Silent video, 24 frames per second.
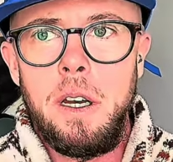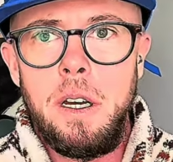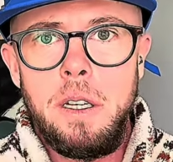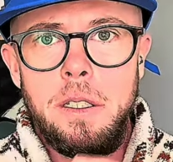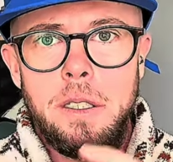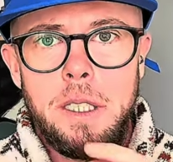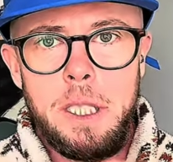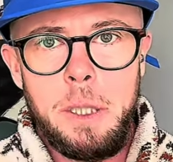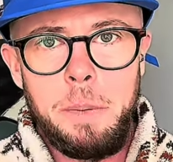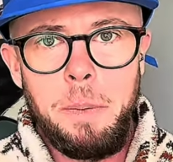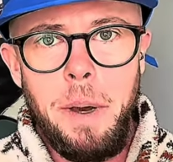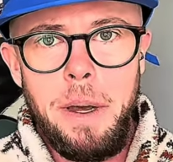
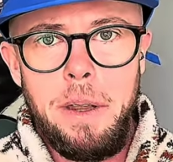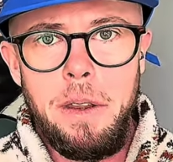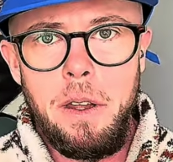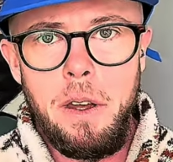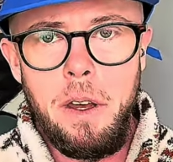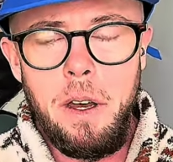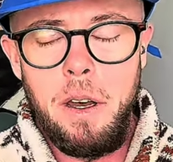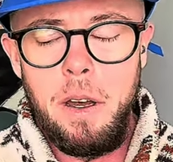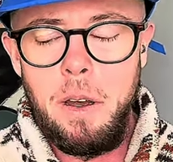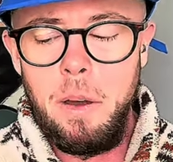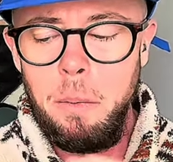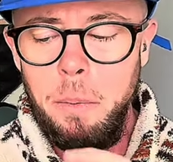despite
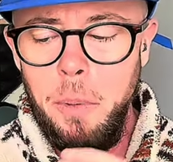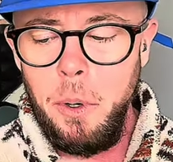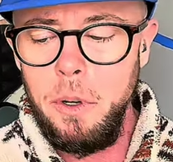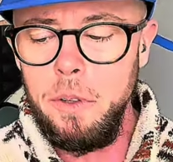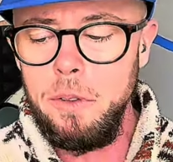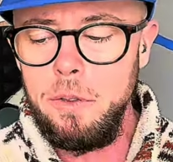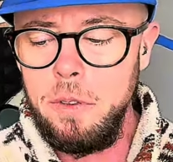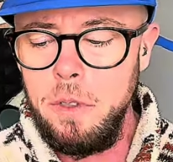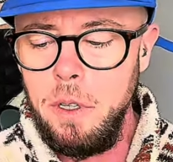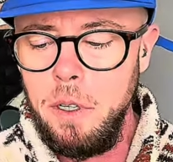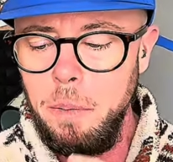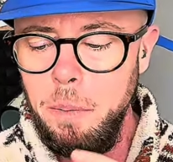the
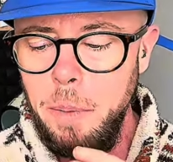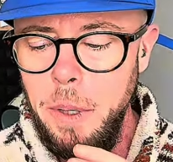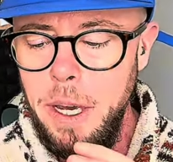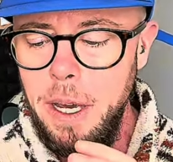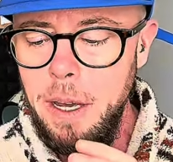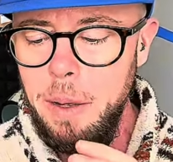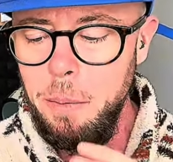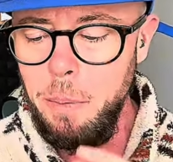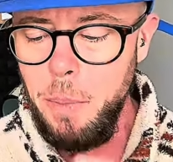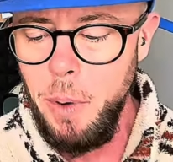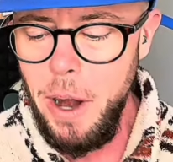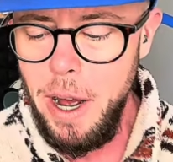button
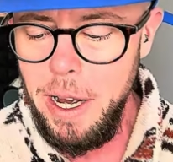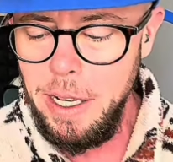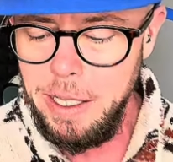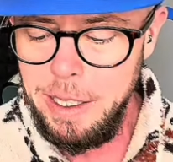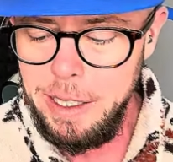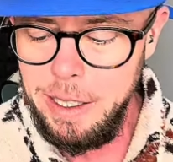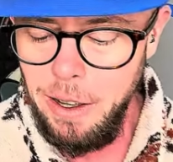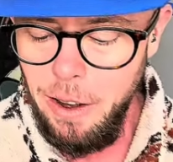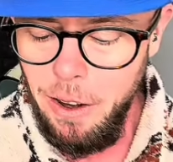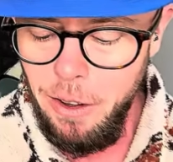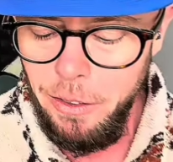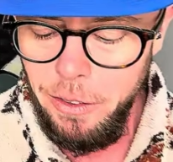being
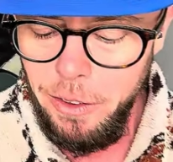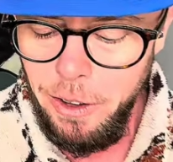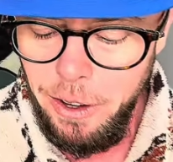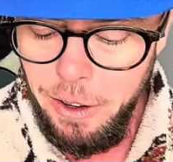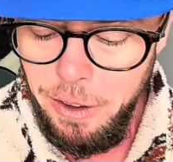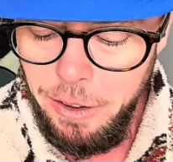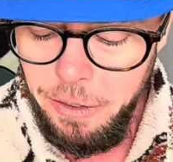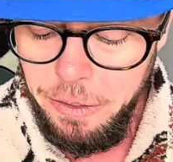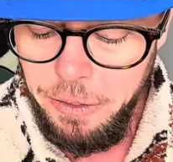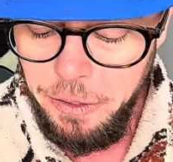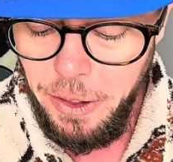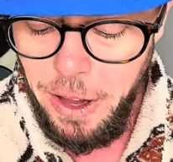pressed on the
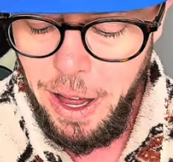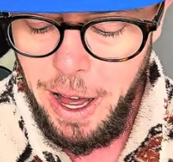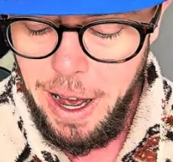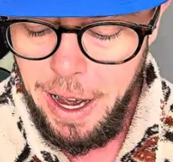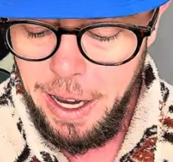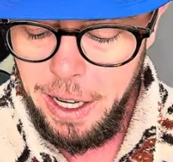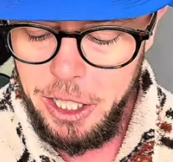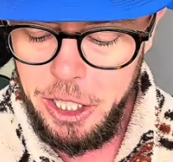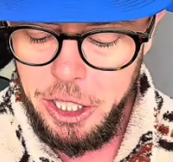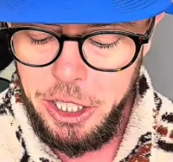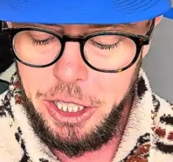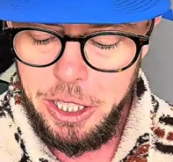
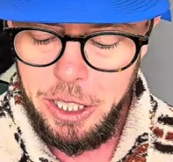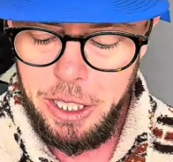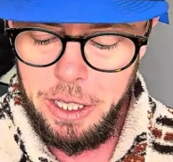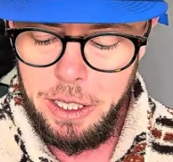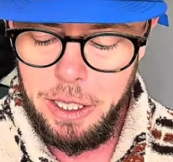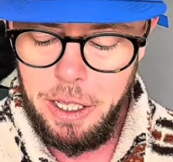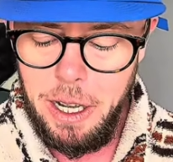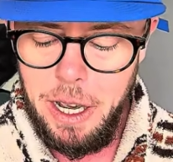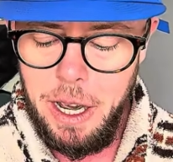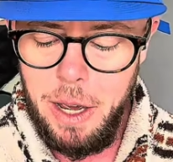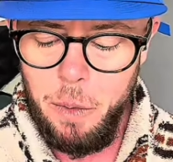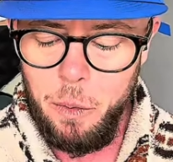flash,
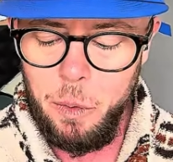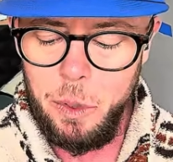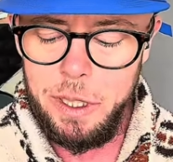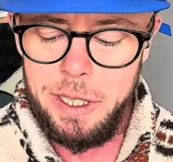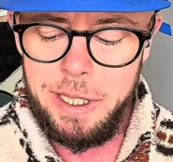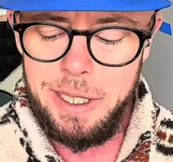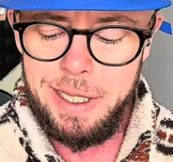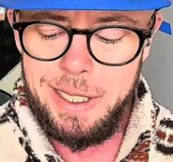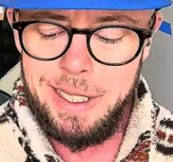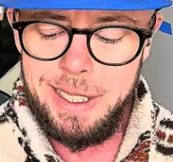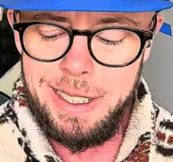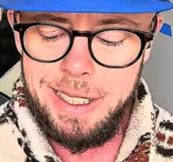it was
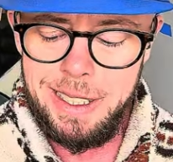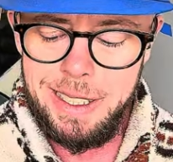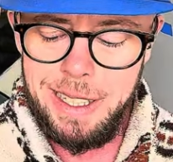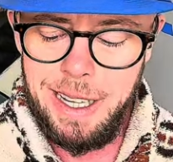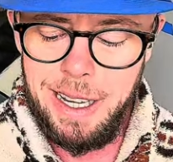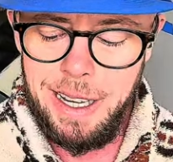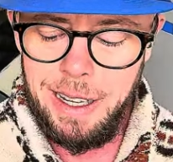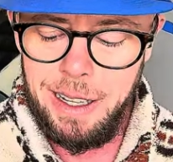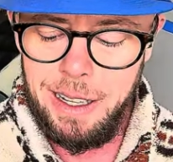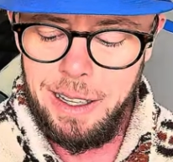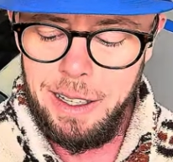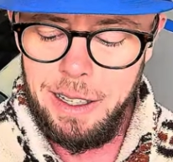
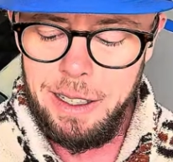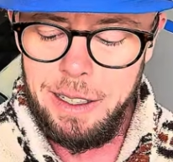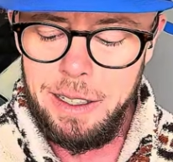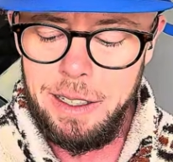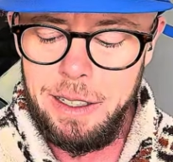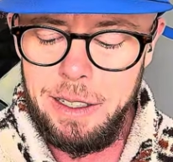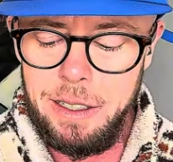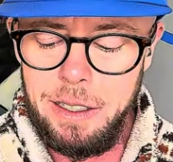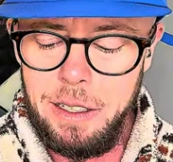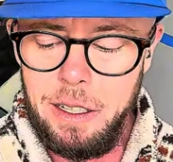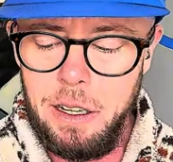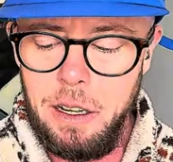still
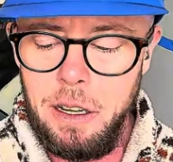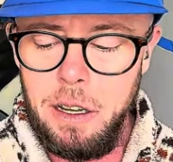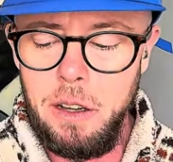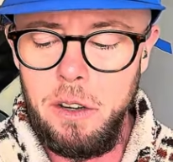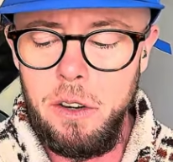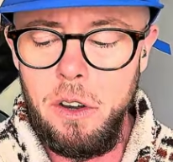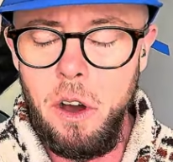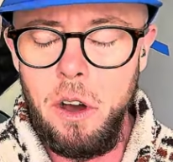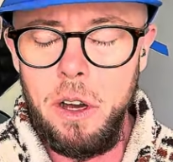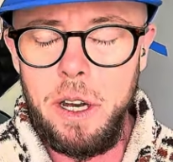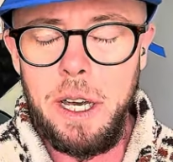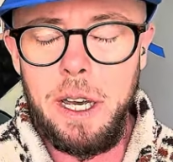
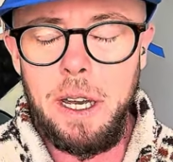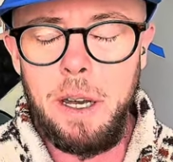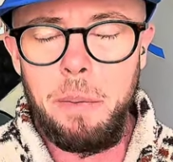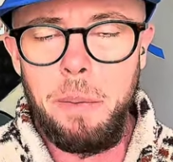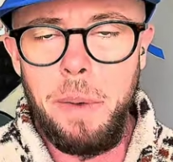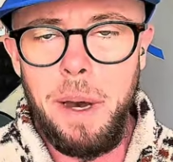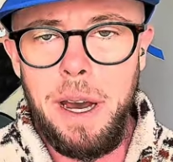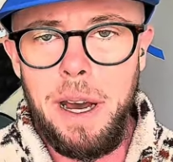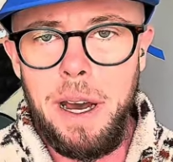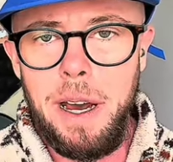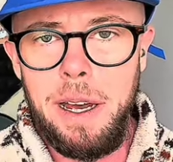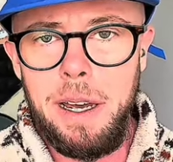knocking
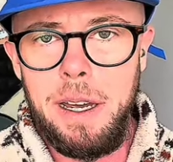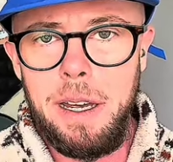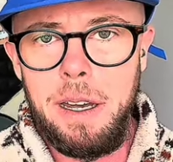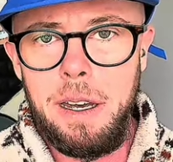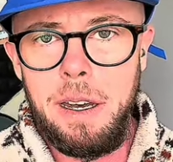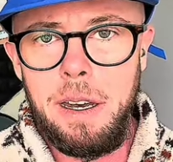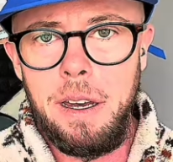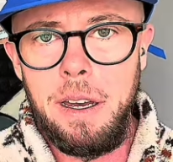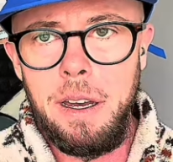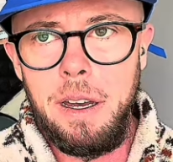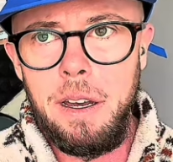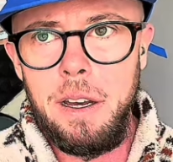my
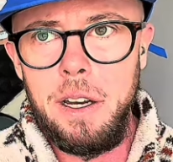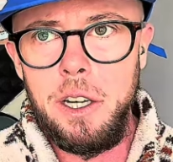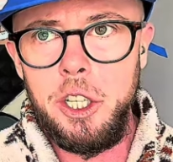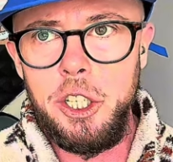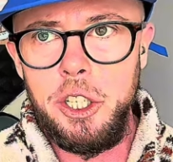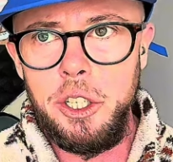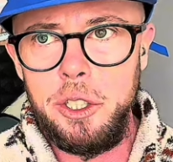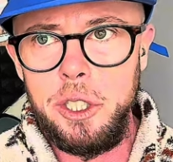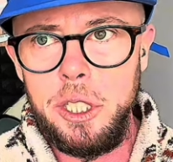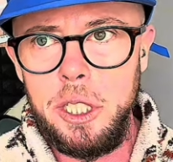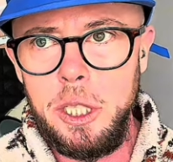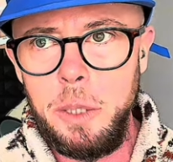
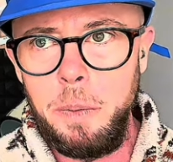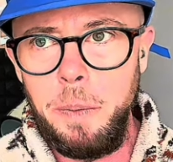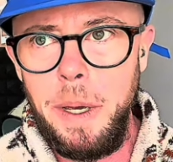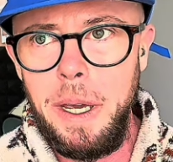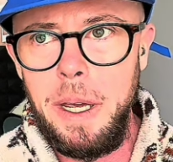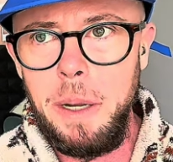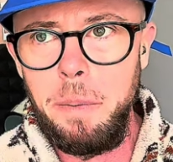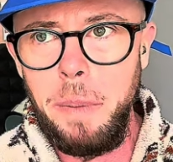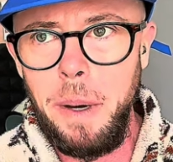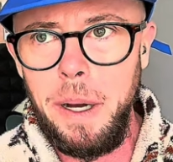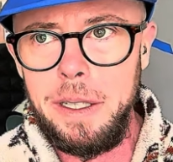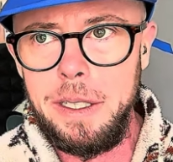shutter
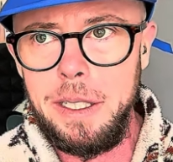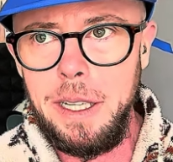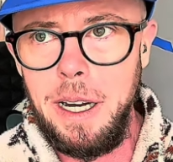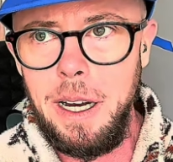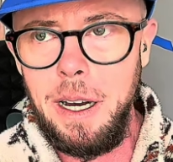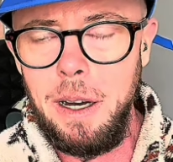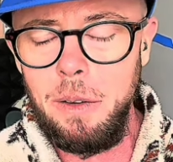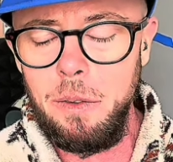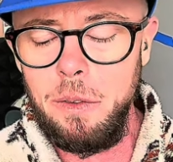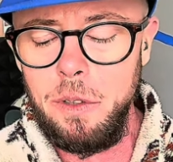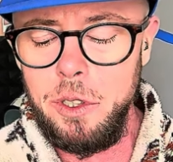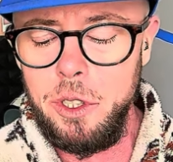speed back
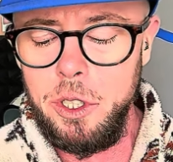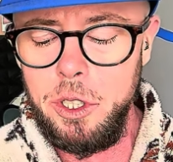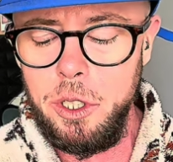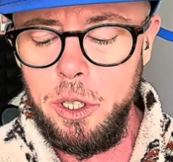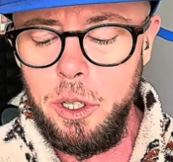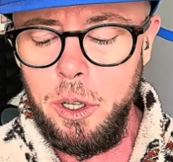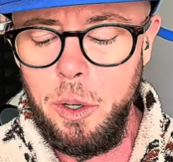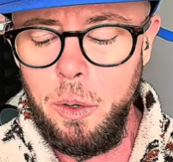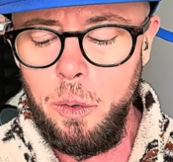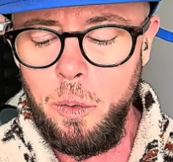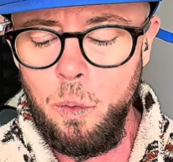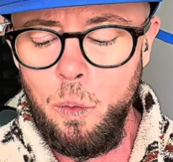down
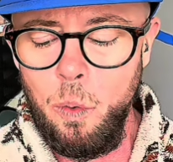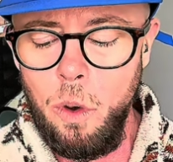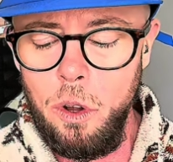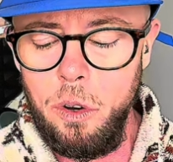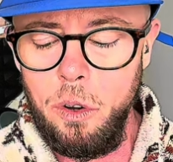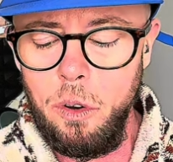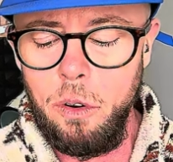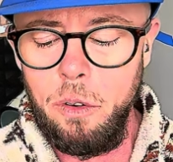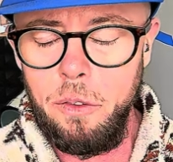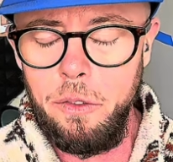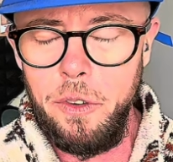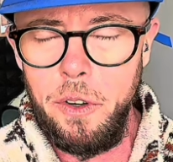to
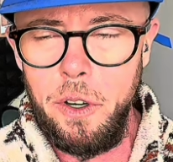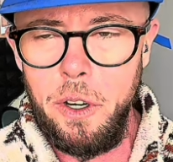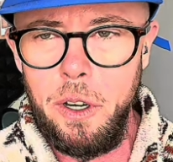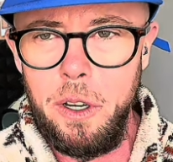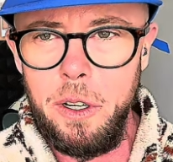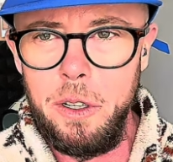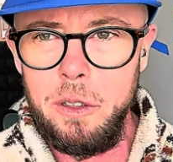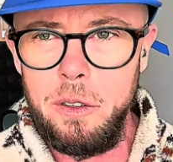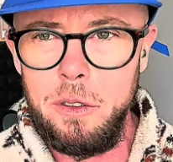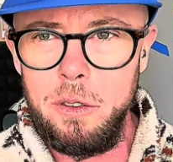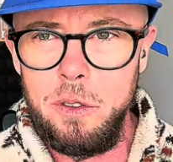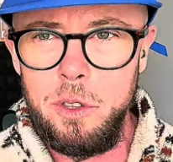
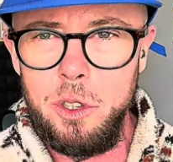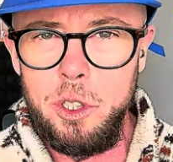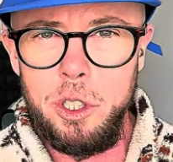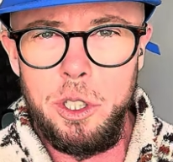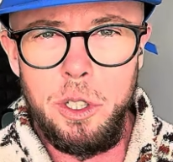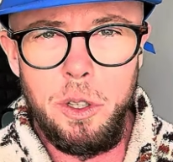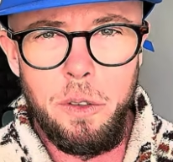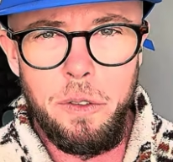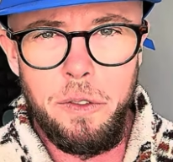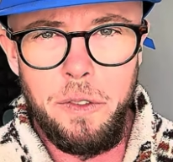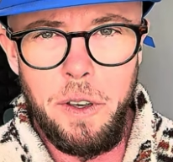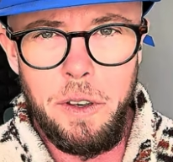
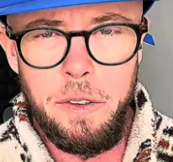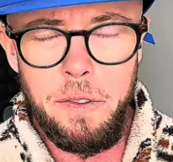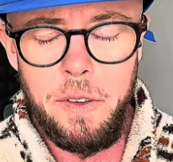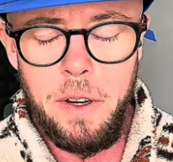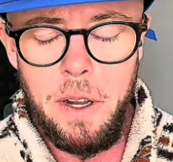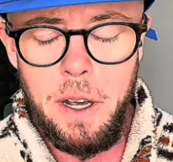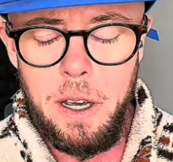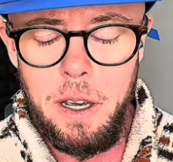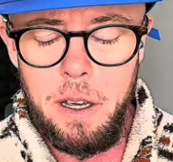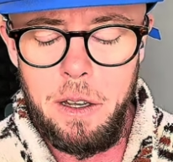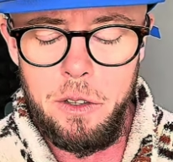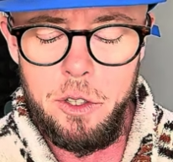
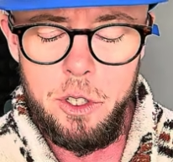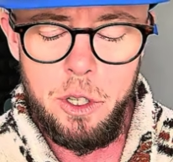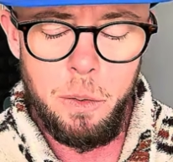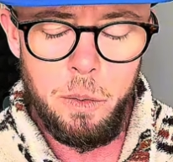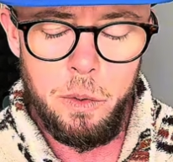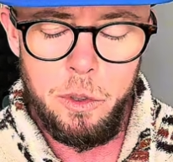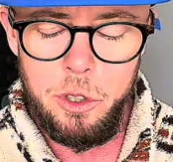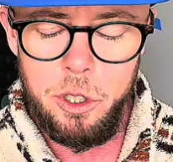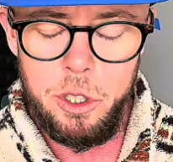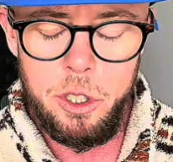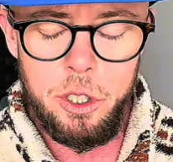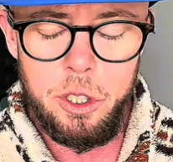1/250,
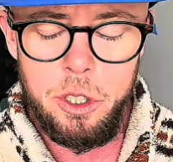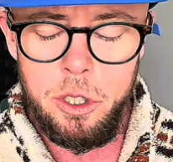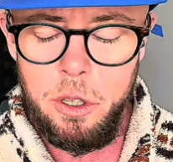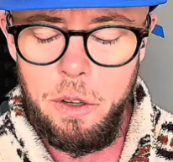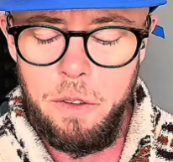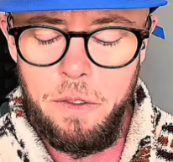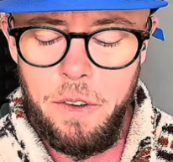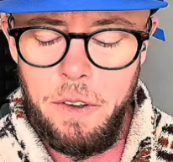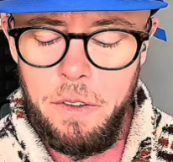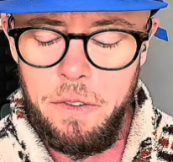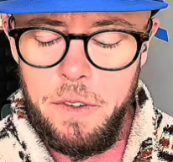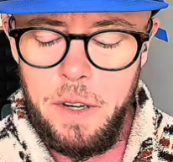200 to
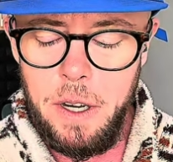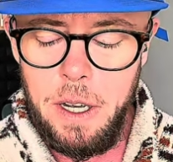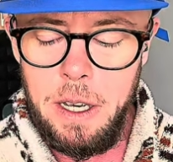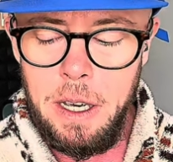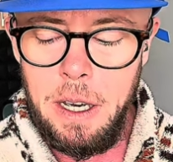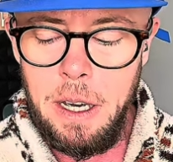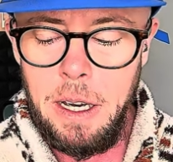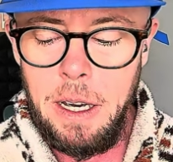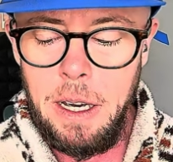250.